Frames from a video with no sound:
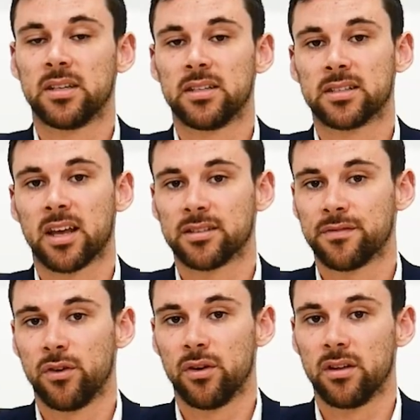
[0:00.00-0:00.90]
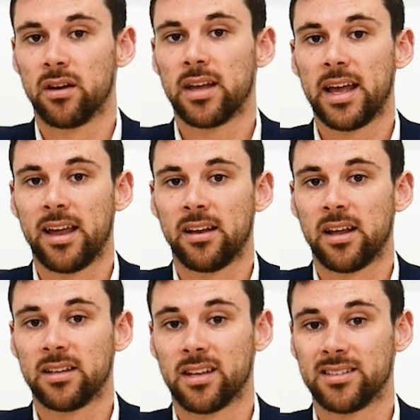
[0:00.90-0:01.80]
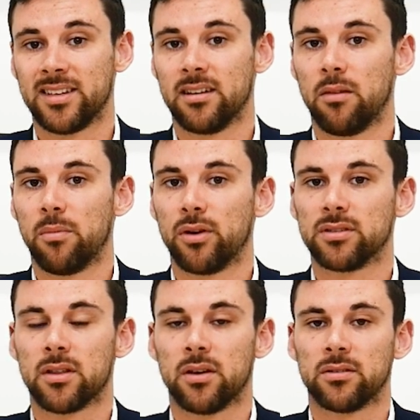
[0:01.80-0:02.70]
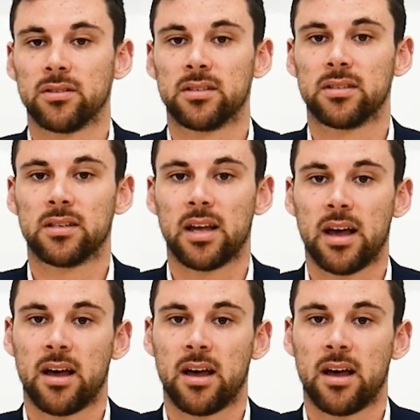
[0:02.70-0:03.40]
discuss further, and as I said, I'll post those